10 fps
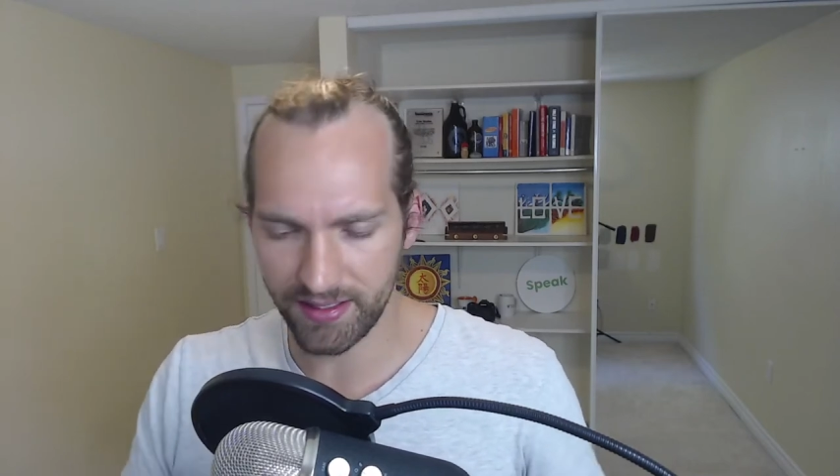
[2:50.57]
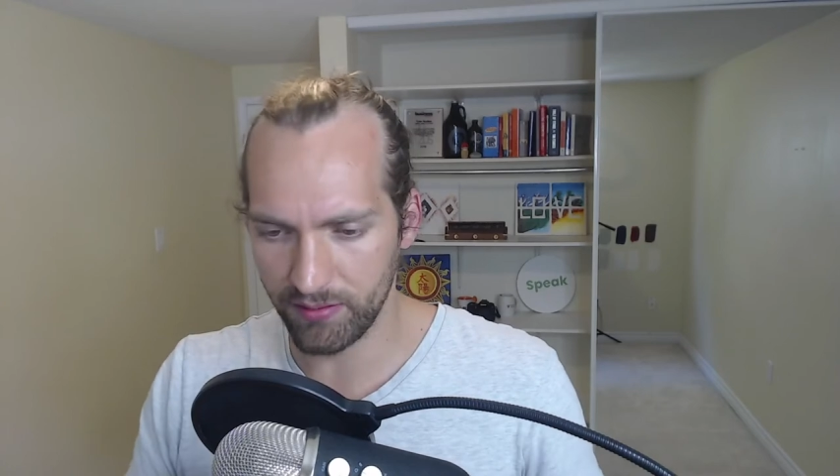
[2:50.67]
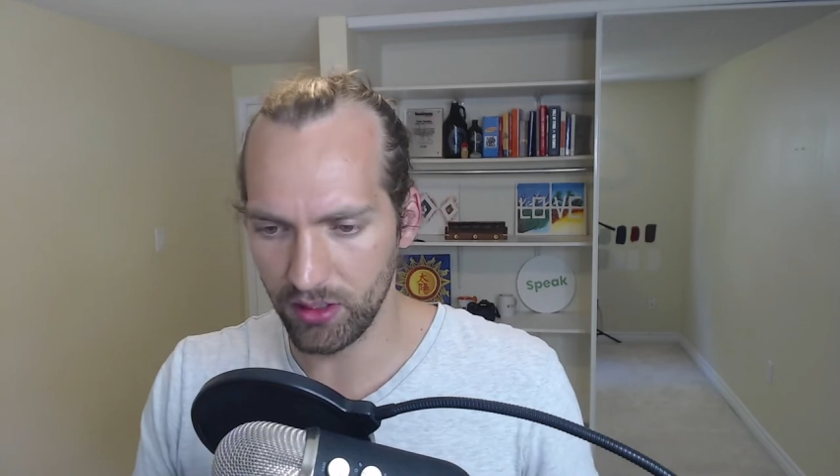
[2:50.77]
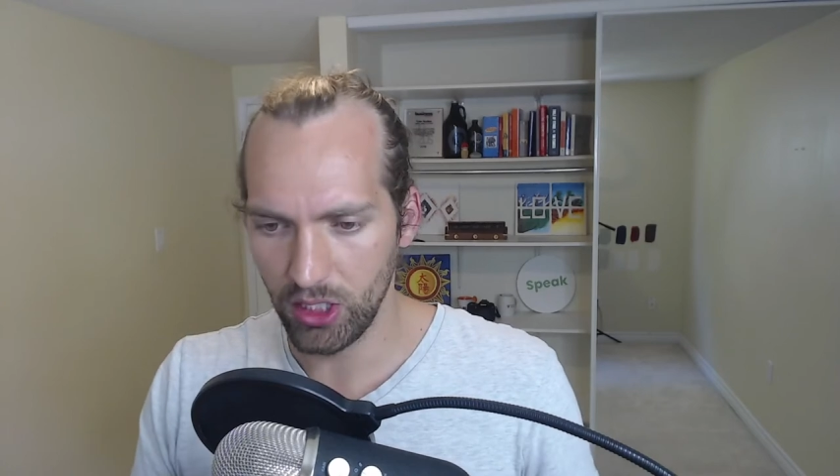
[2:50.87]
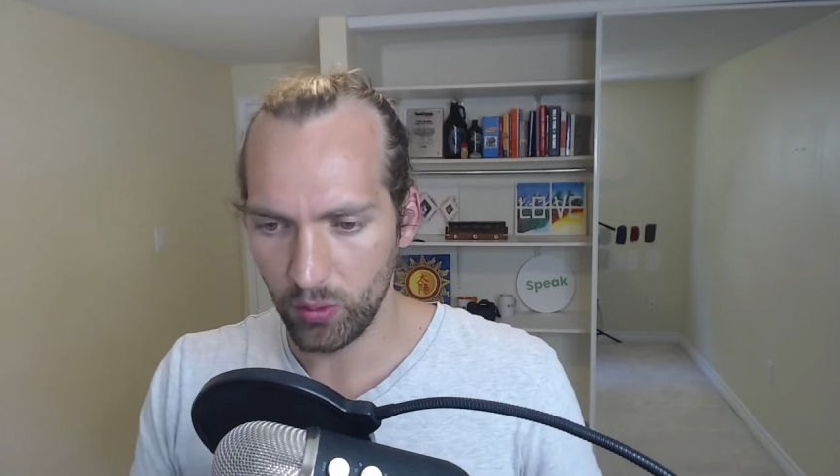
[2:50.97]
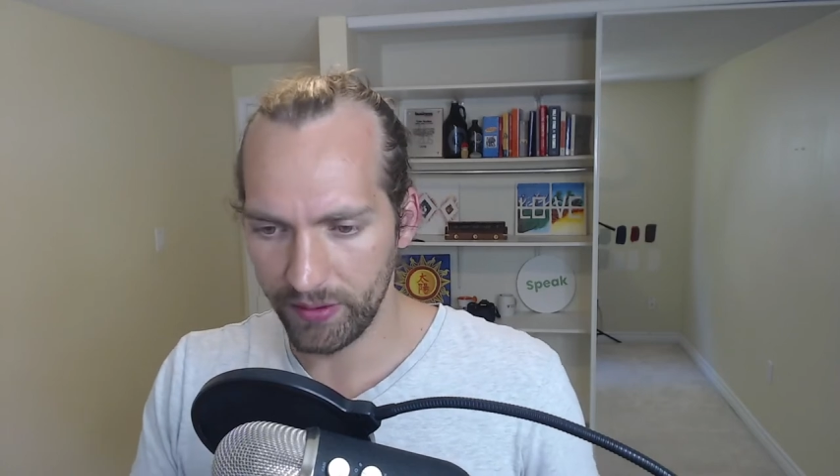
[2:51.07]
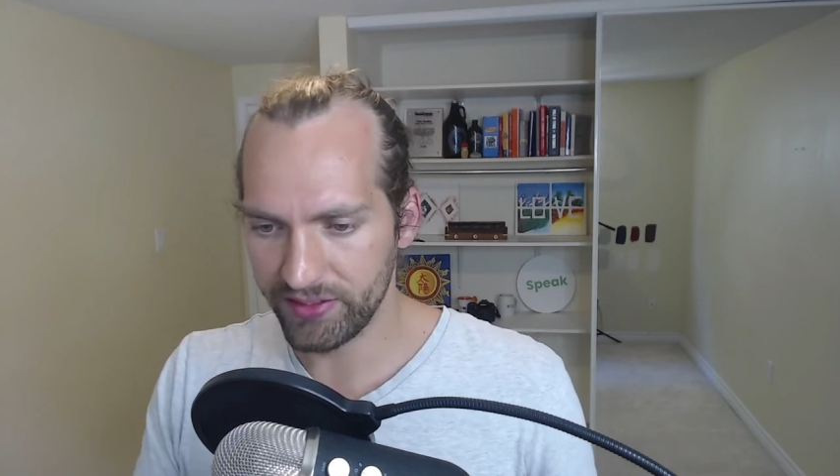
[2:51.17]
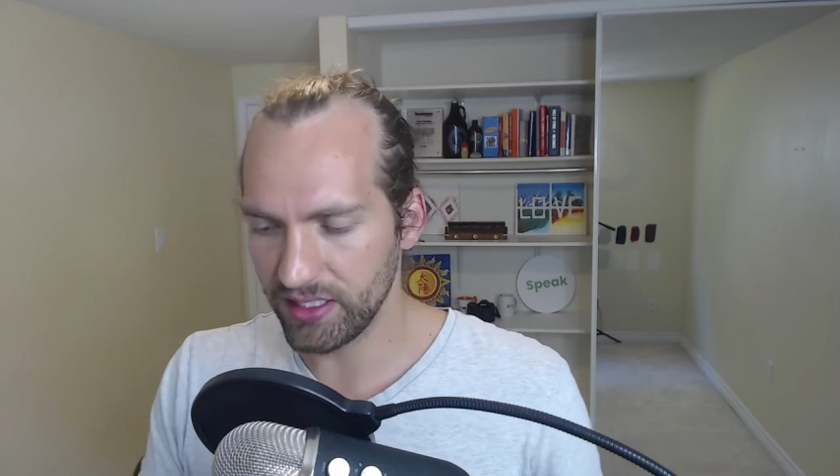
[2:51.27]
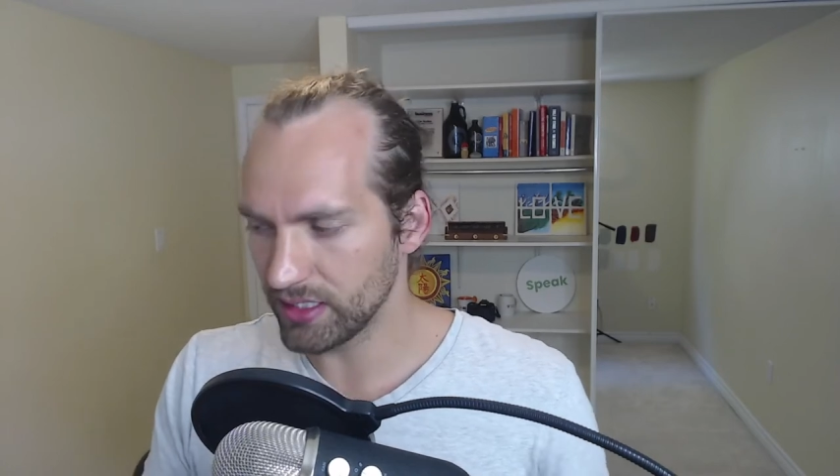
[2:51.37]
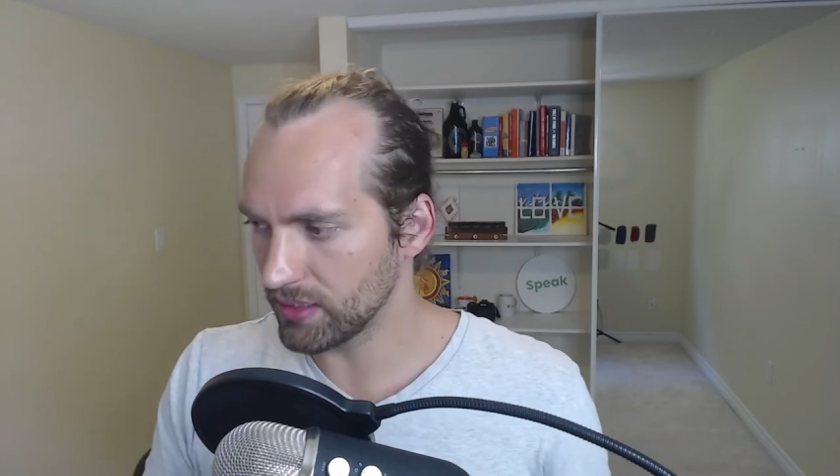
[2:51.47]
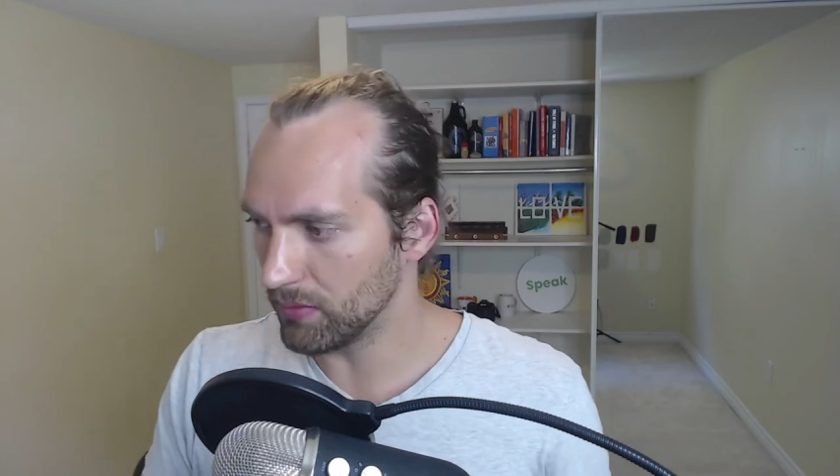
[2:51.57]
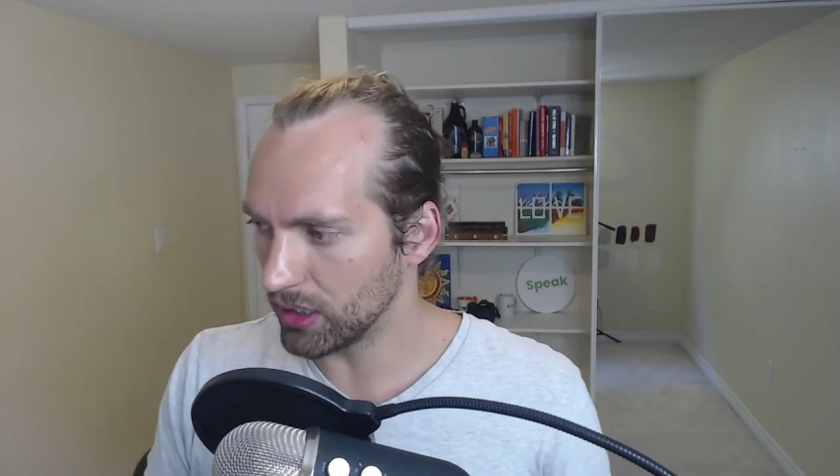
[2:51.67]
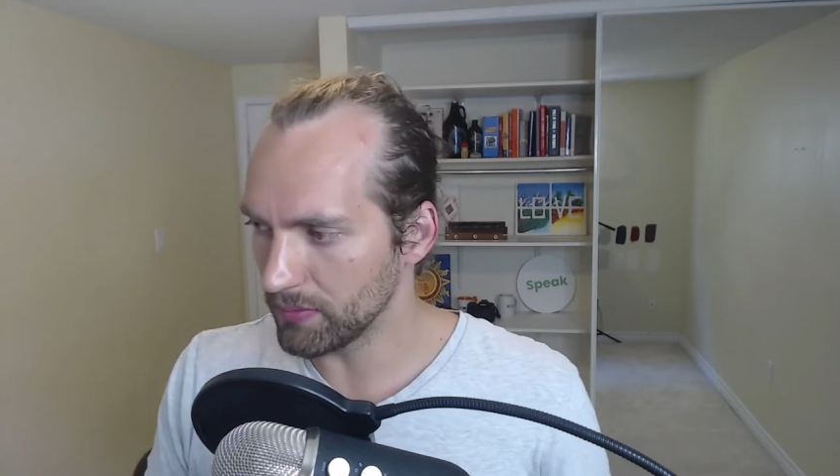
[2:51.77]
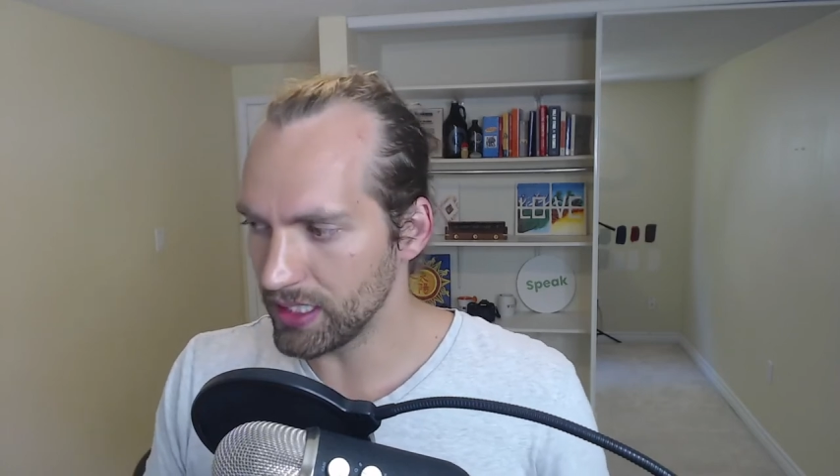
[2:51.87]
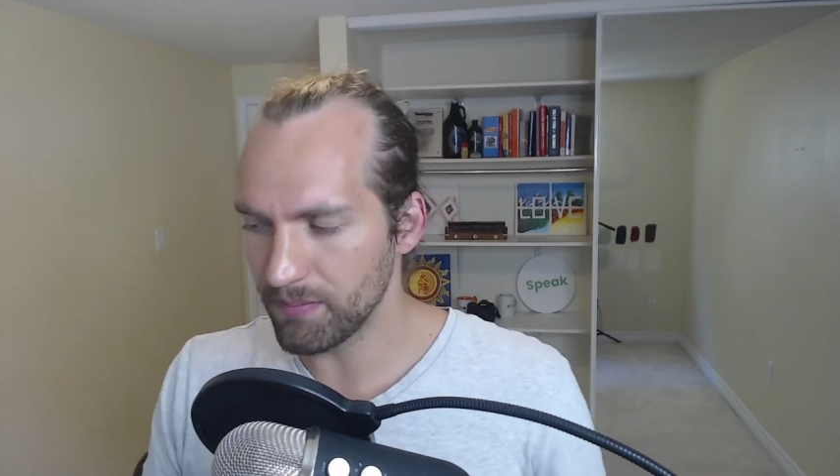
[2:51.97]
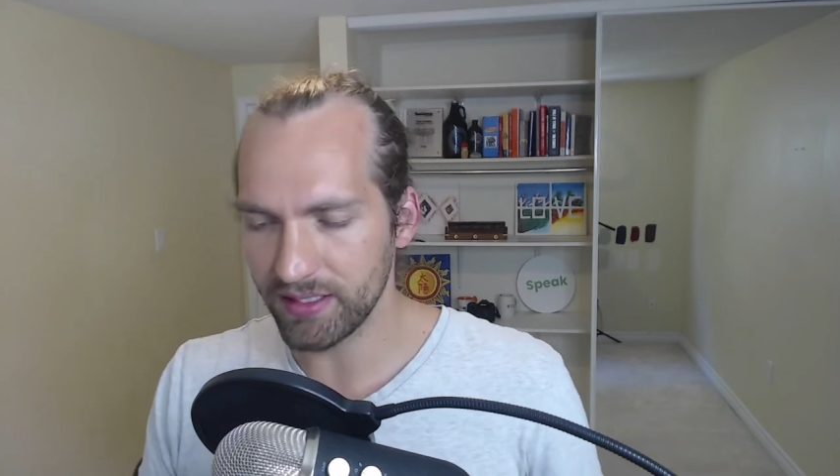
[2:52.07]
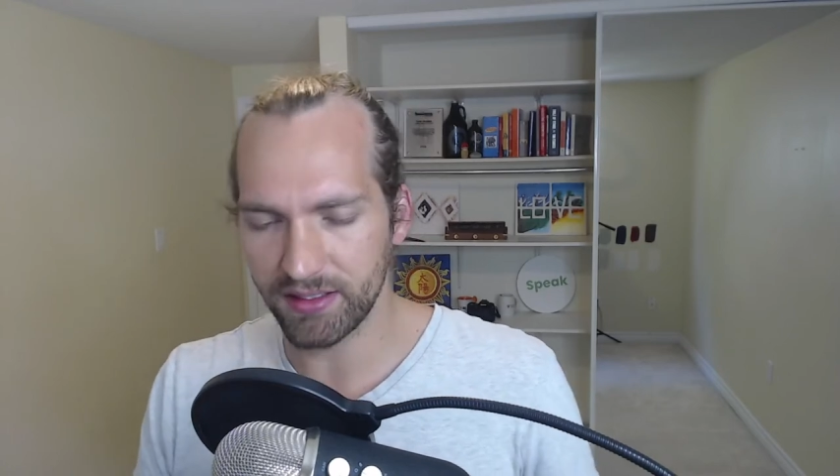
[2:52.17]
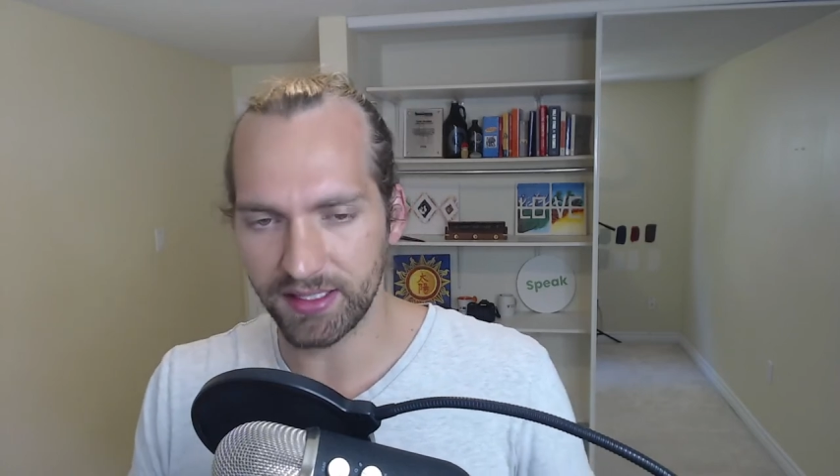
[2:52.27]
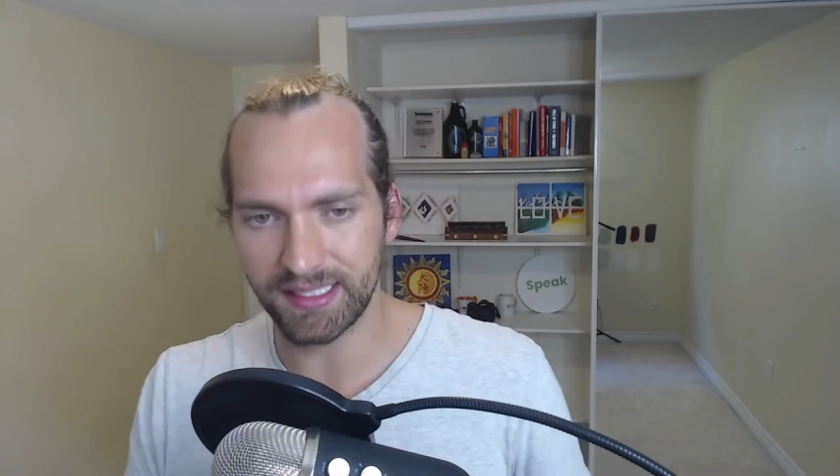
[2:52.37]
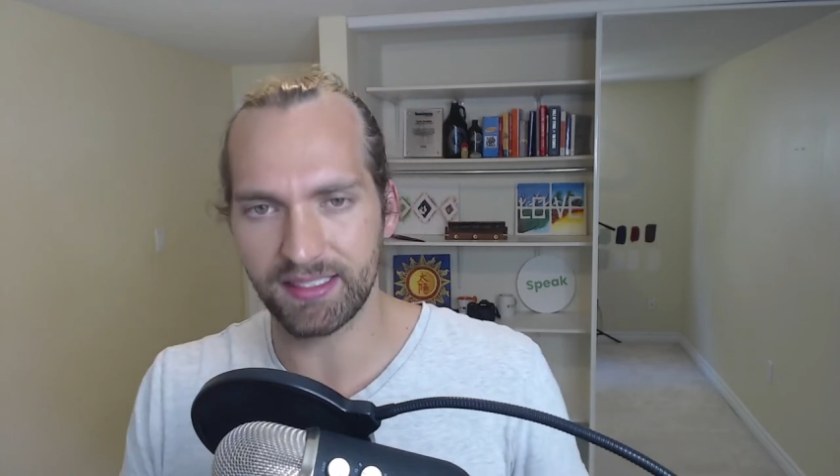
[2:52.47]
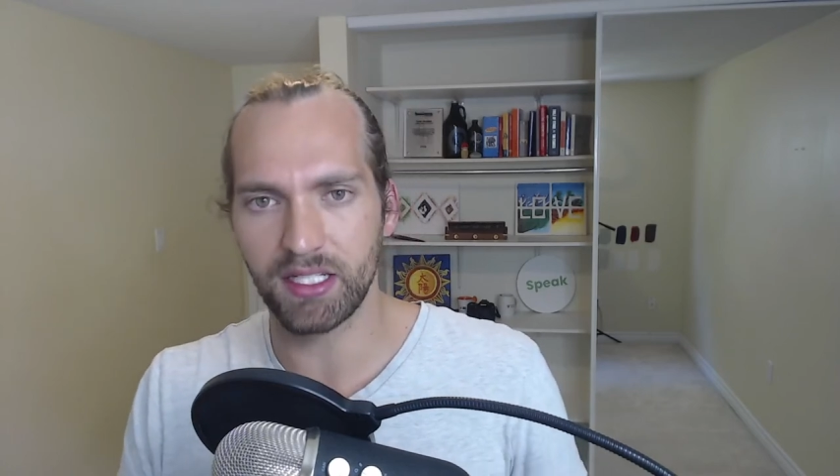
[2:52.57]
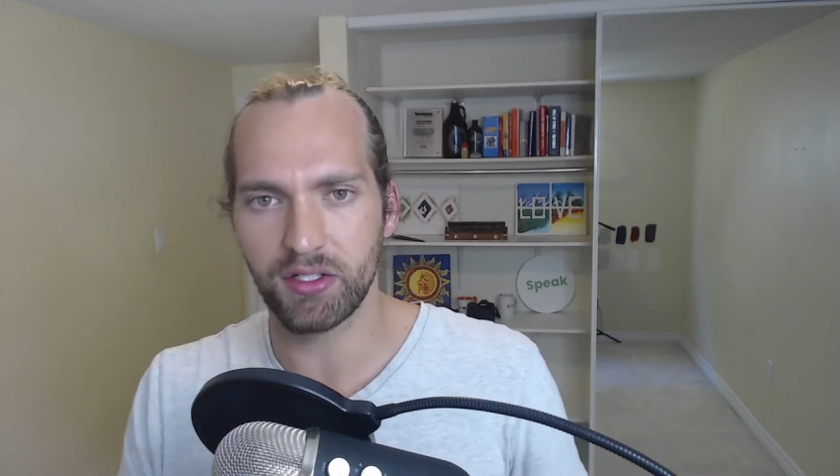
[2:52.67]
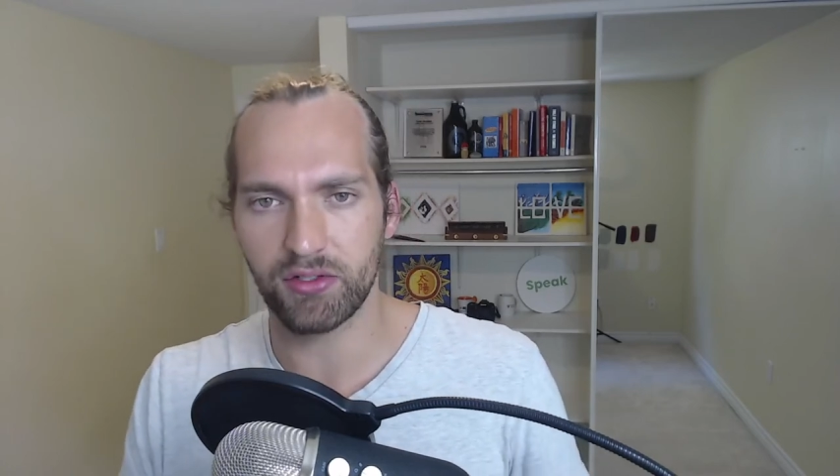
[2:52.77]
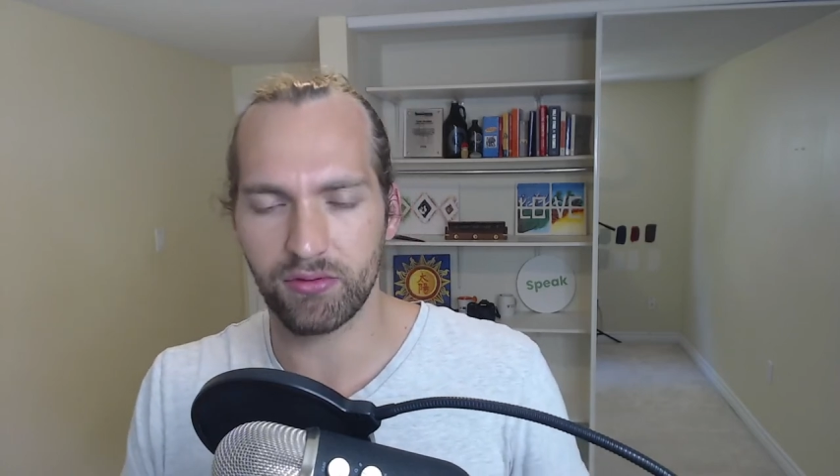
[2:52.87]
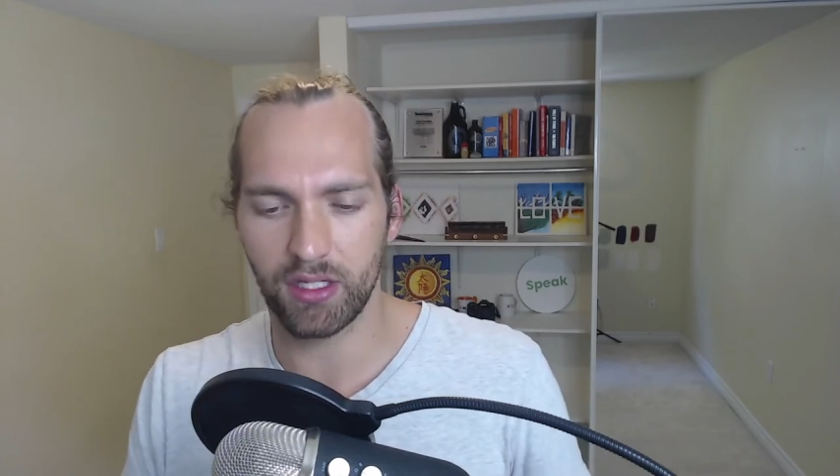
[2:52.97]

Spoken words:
and we've seen this among many businesses and industry